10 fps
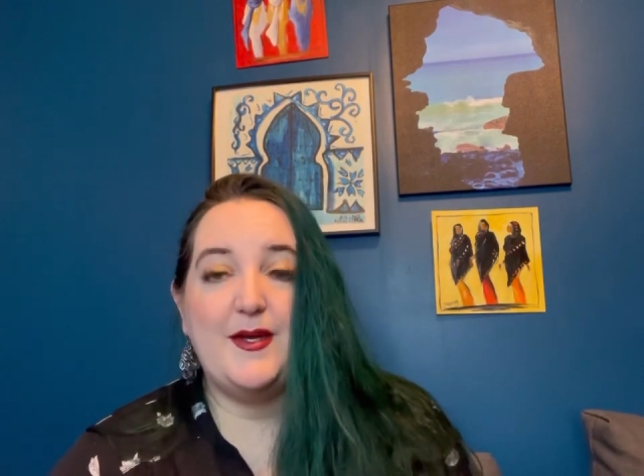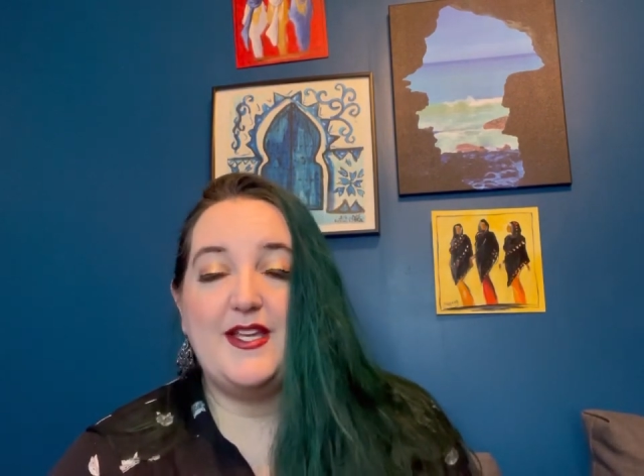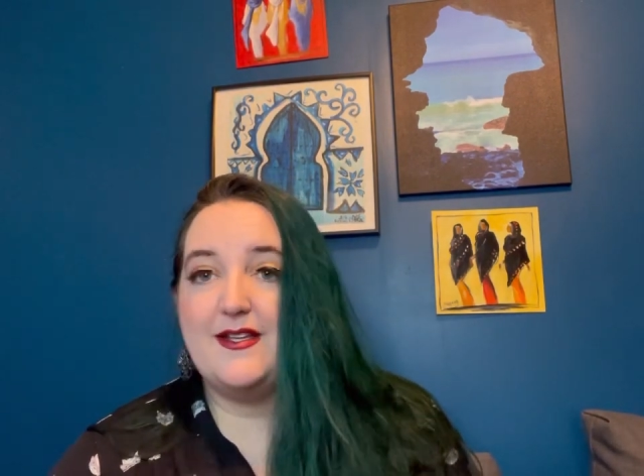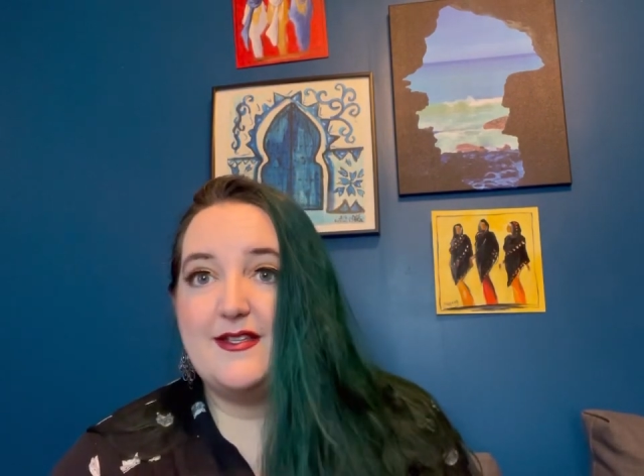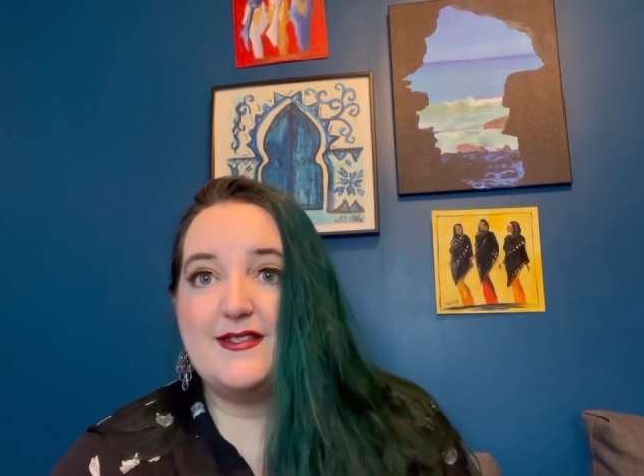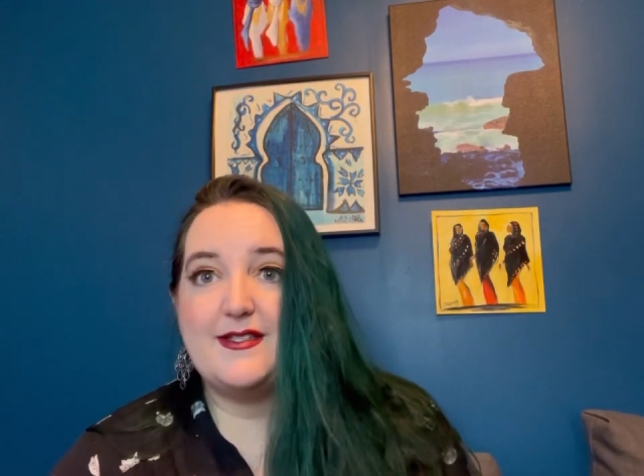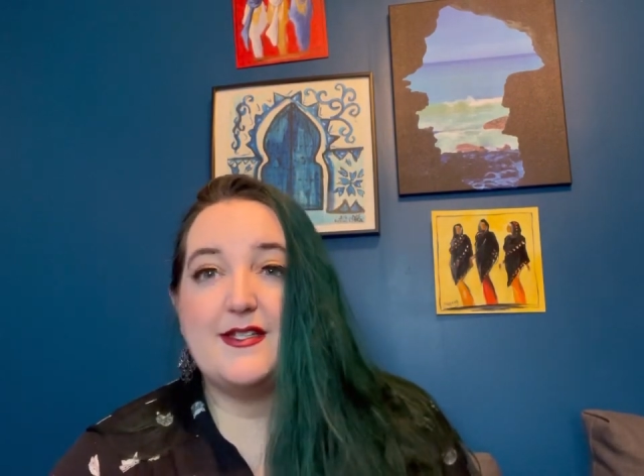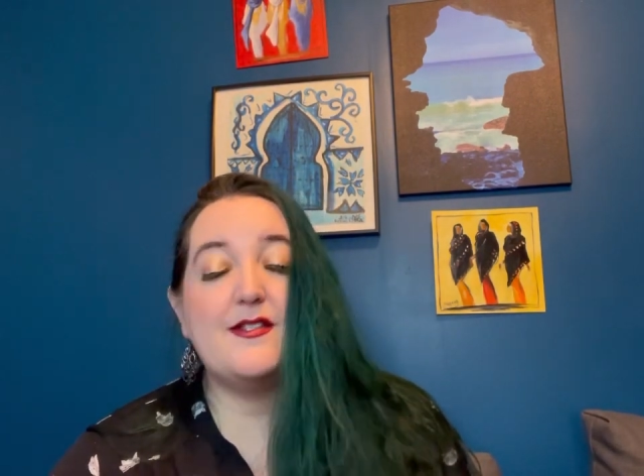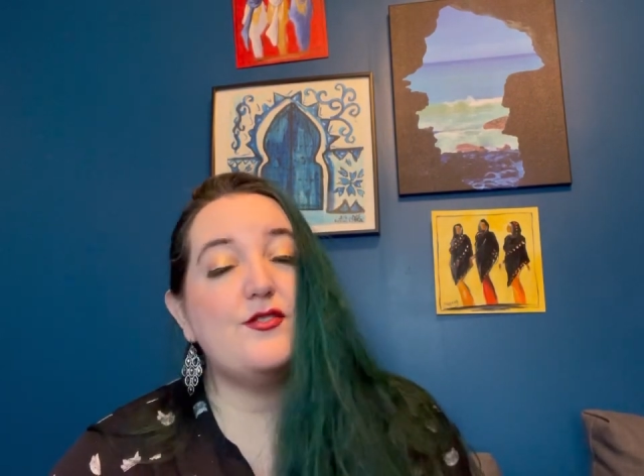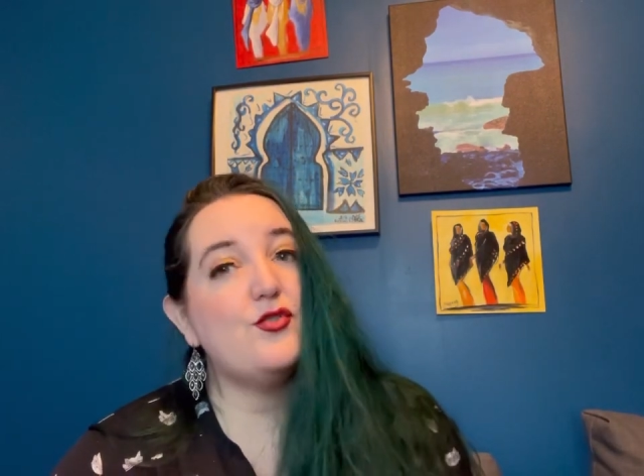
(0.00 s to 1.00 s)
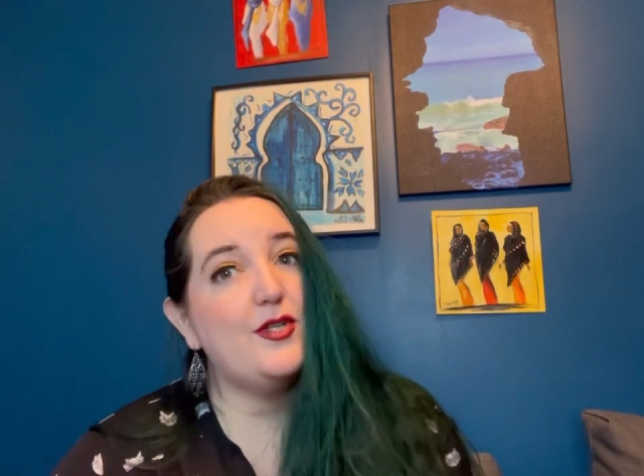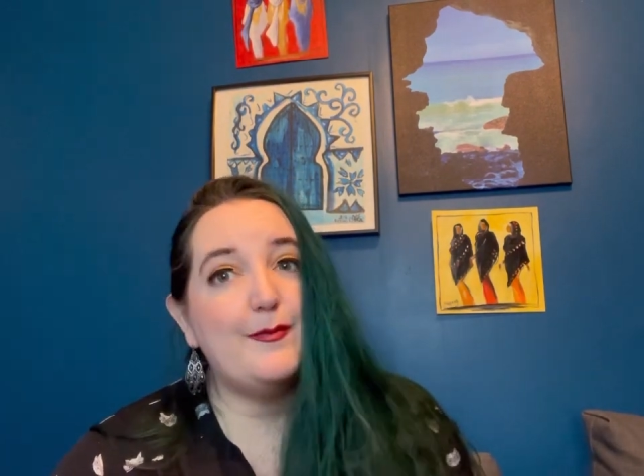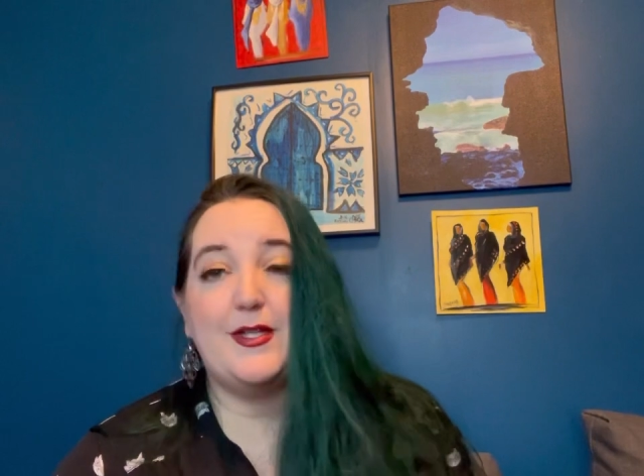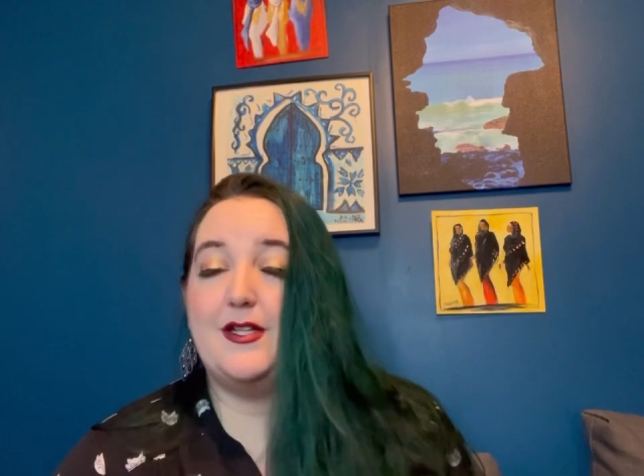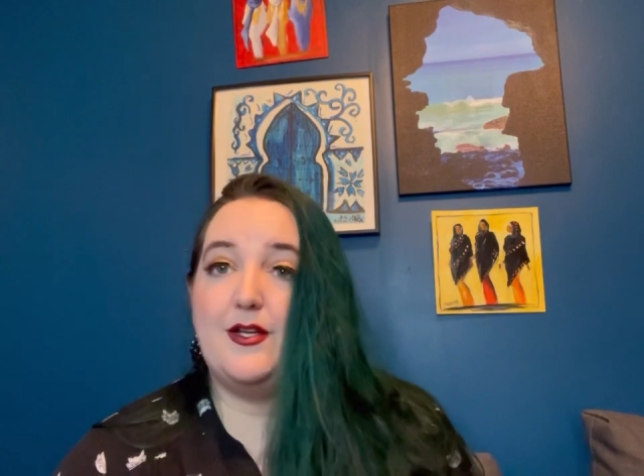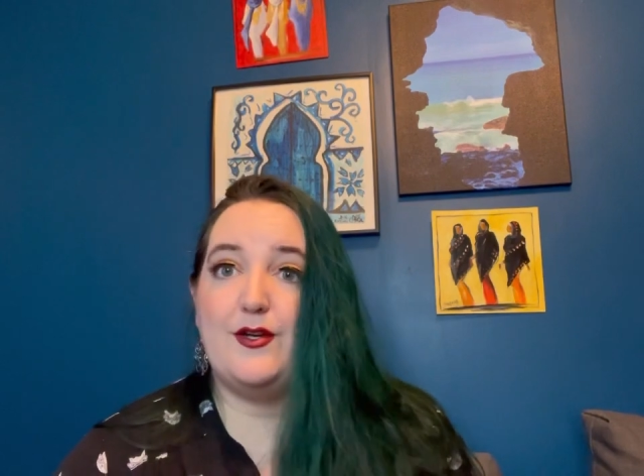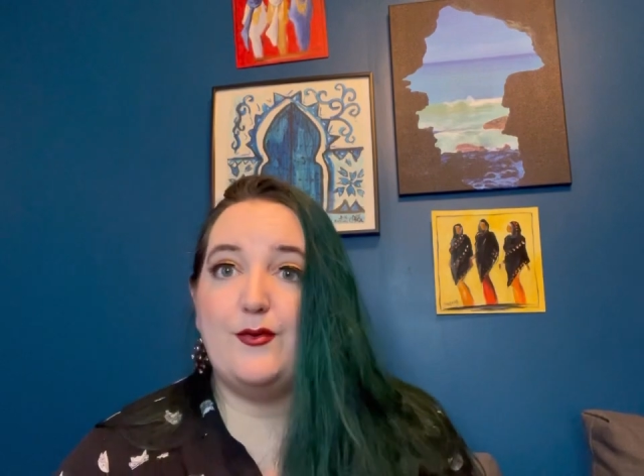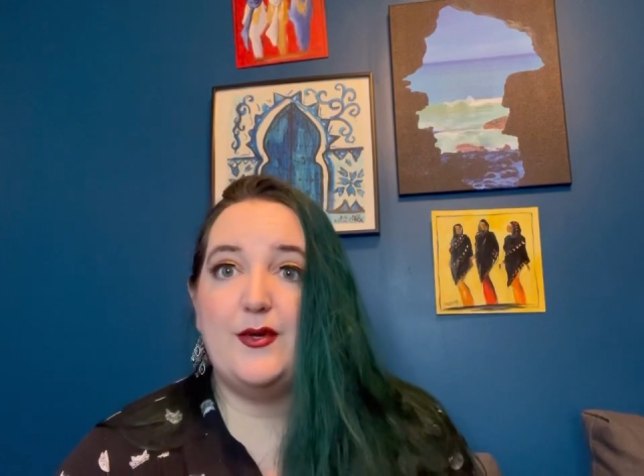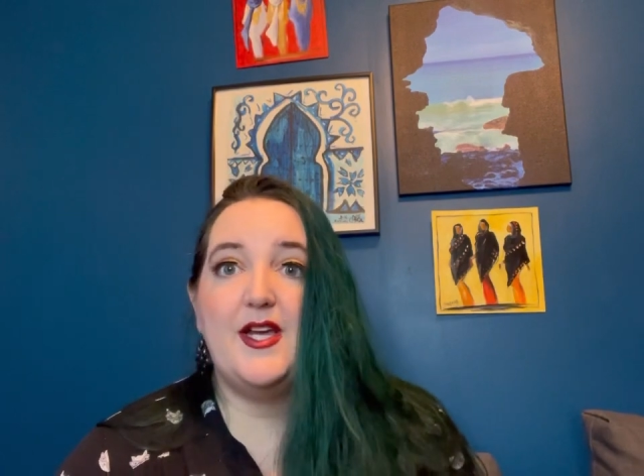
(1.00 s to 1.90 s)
is extremely low,